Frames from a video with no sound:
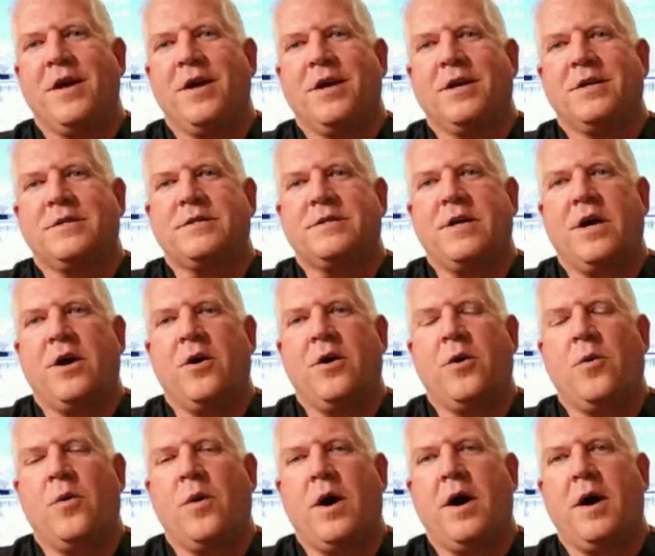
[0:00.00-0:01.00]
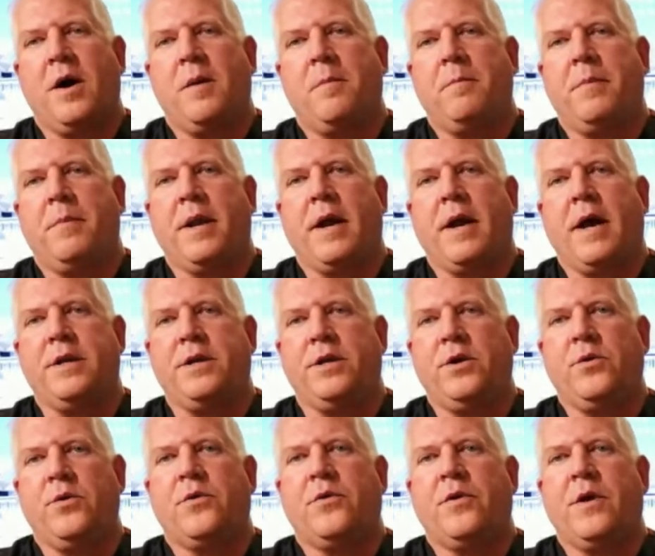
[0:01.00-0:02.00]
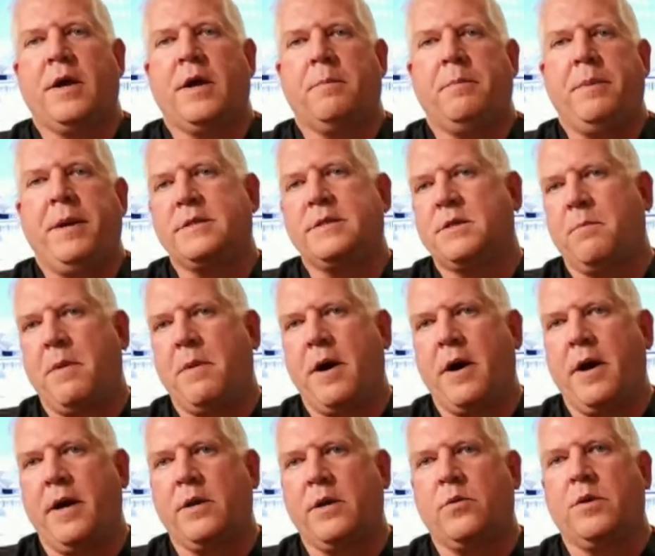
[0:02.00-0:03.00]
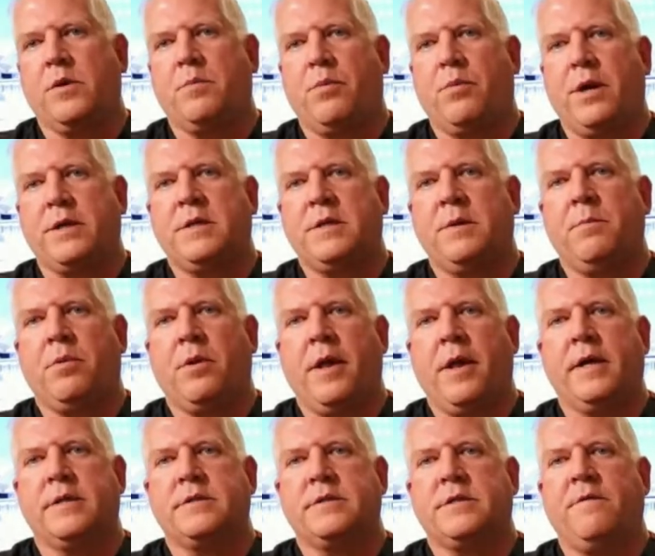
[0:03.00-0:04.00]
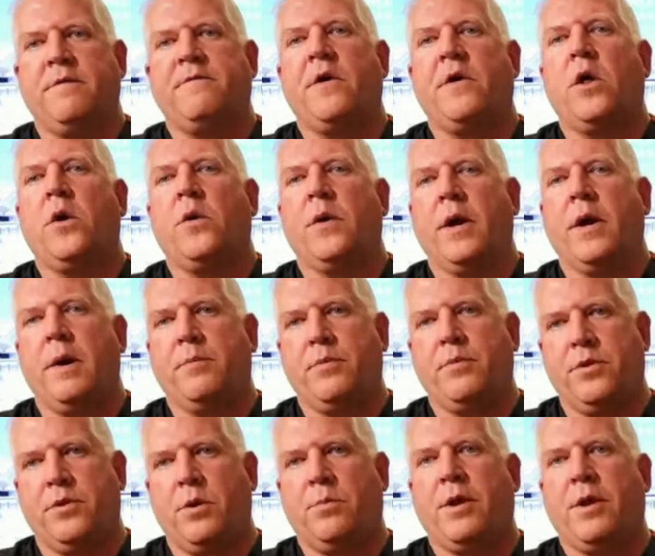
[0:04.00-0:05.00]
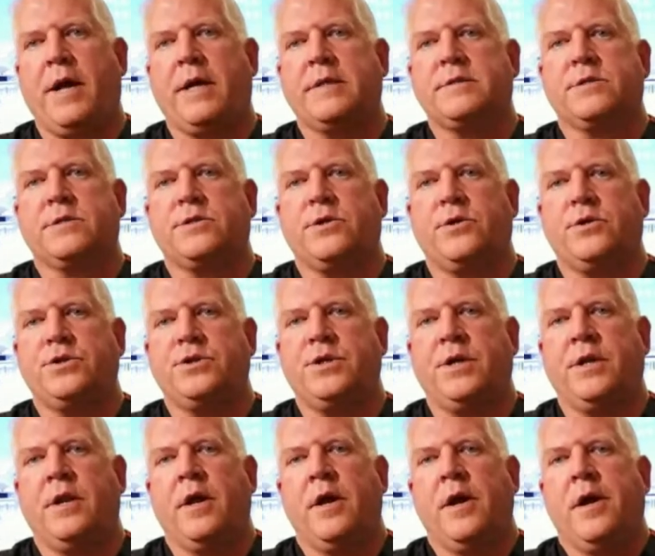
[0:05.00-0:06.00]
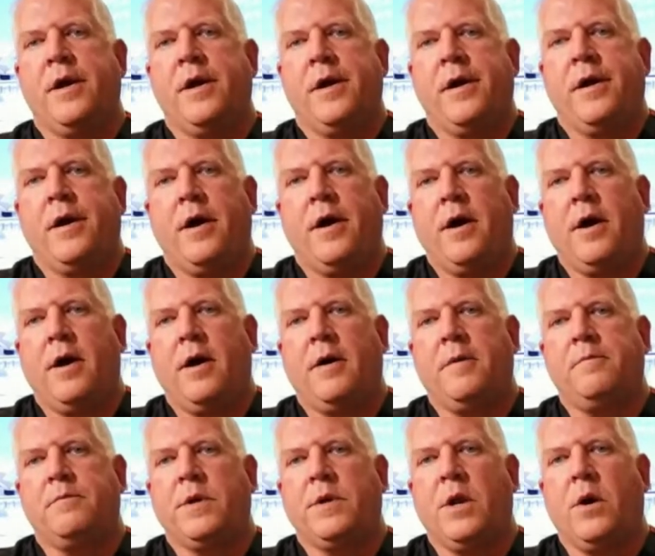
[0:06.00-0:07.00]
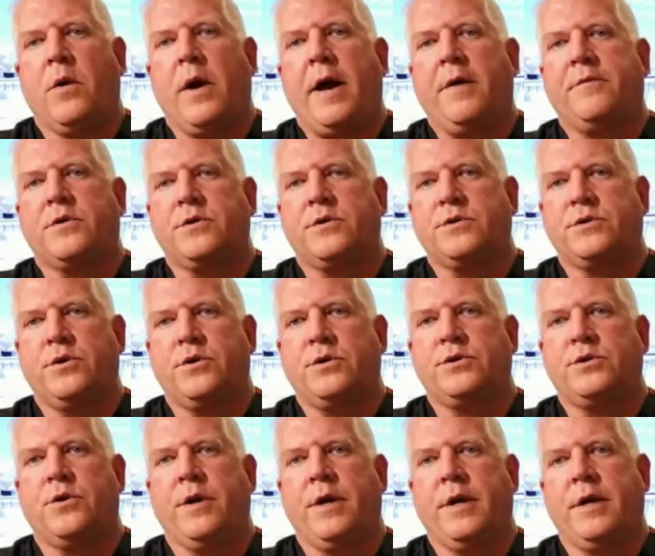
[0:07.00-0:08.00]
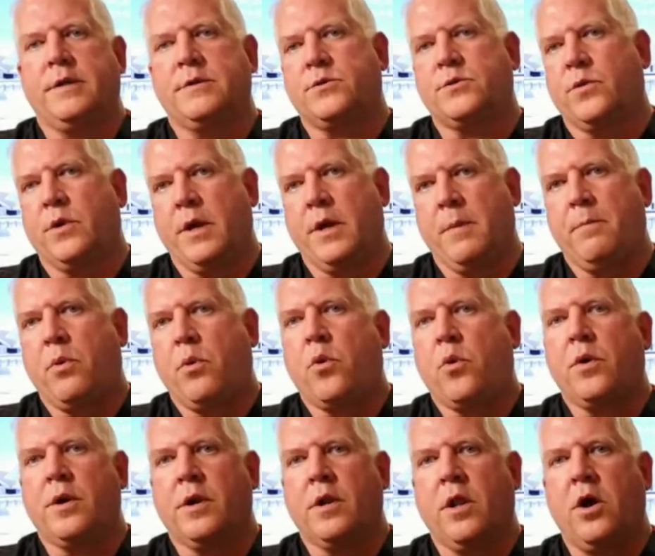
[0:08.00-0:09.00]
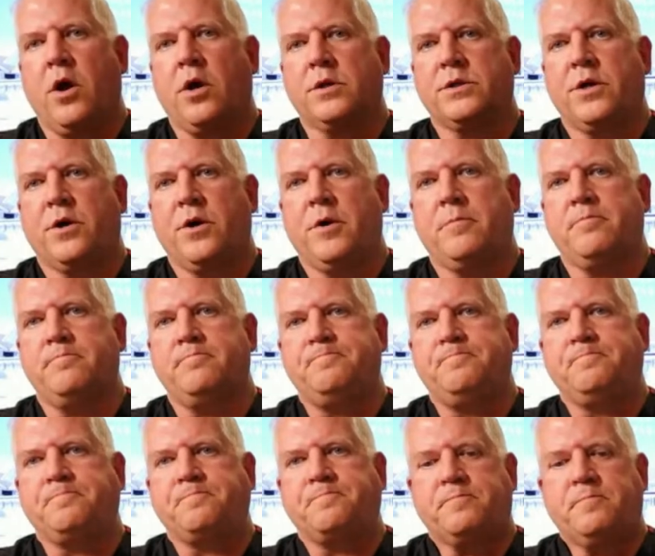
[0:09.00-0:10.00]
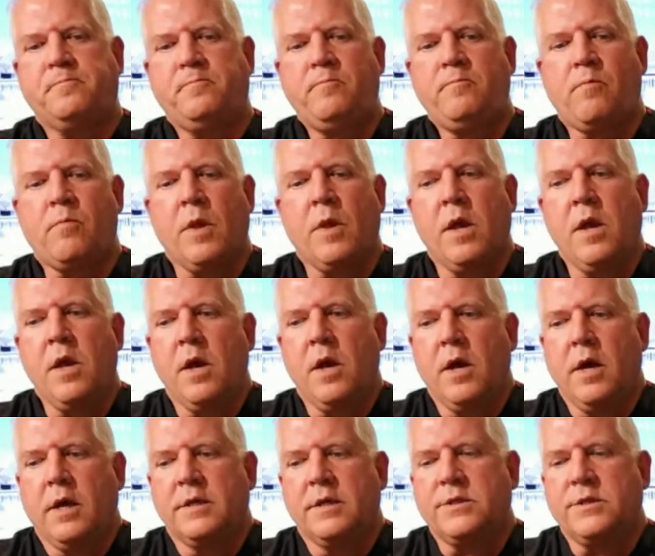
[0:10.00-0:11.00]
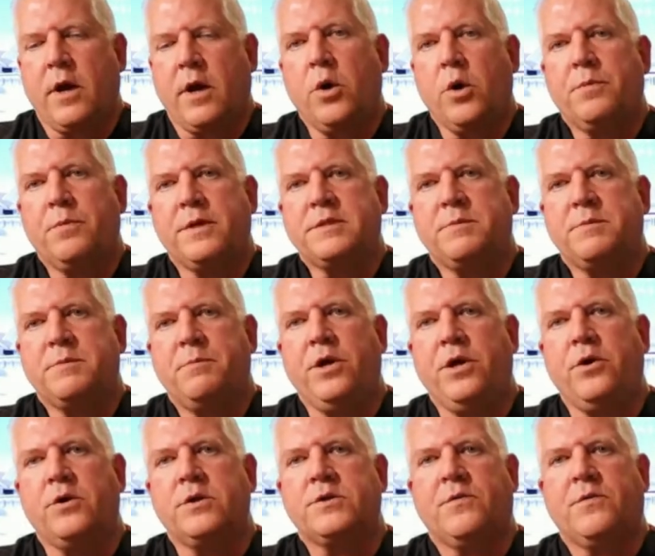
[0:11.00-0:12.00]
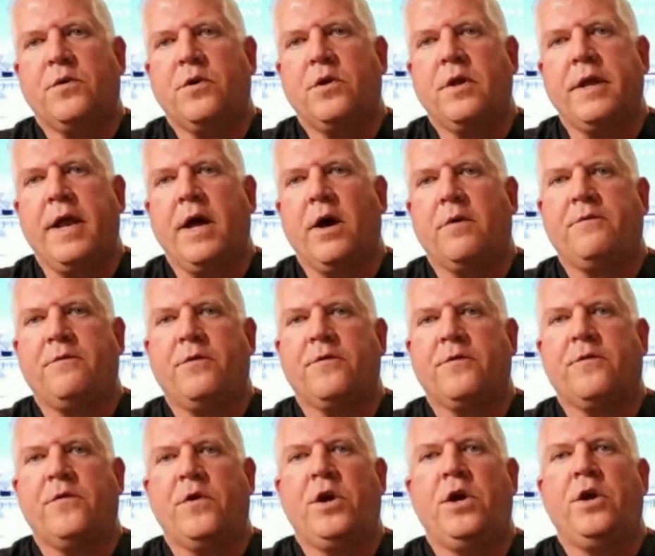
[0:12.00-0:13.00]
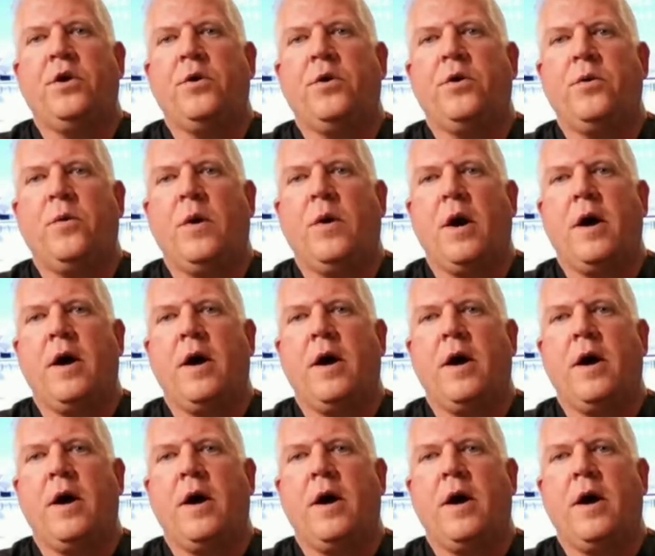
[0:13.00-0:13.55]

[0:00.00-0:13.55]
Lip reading: So, but I do think peace of mind with breast implants and following up with your plastic surgeon, after surgery is really important long term. So I hope this has been useful and helpful for you.